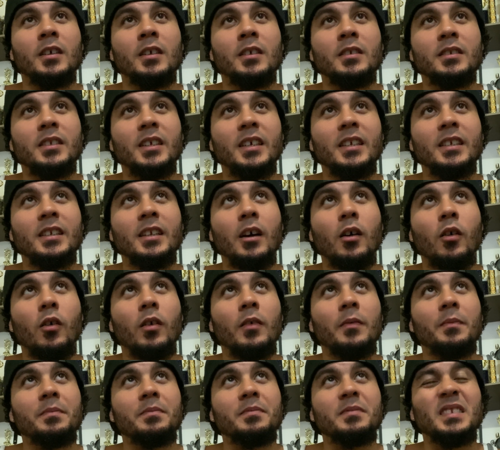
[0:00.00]
did
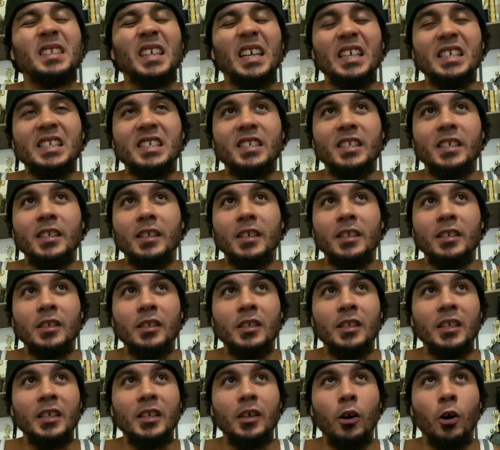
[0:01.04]
decent in
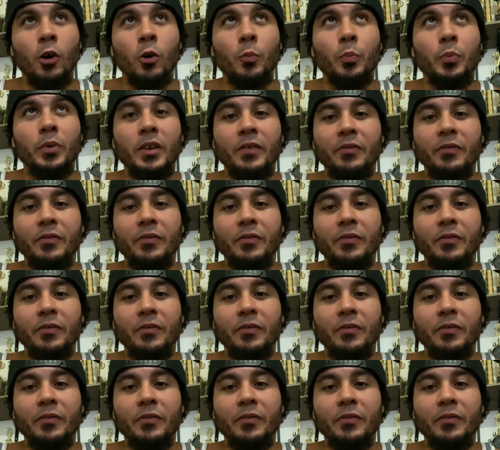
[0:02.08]
the open,